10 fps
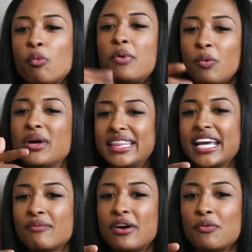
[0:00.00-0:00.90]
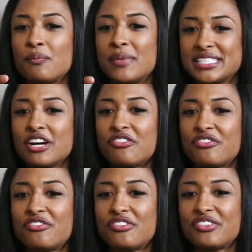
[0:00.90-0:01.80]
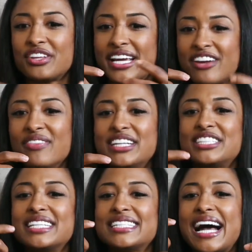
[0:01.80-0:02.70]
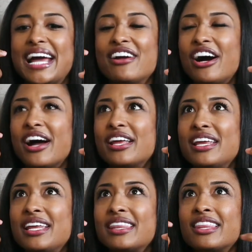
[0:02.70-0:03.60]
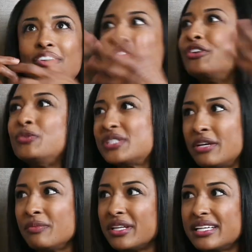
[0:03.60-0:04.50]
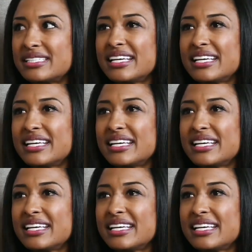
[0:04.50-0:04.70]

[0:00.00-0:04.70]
one thing about myself, like I mentioned, is that I love a new stimulus.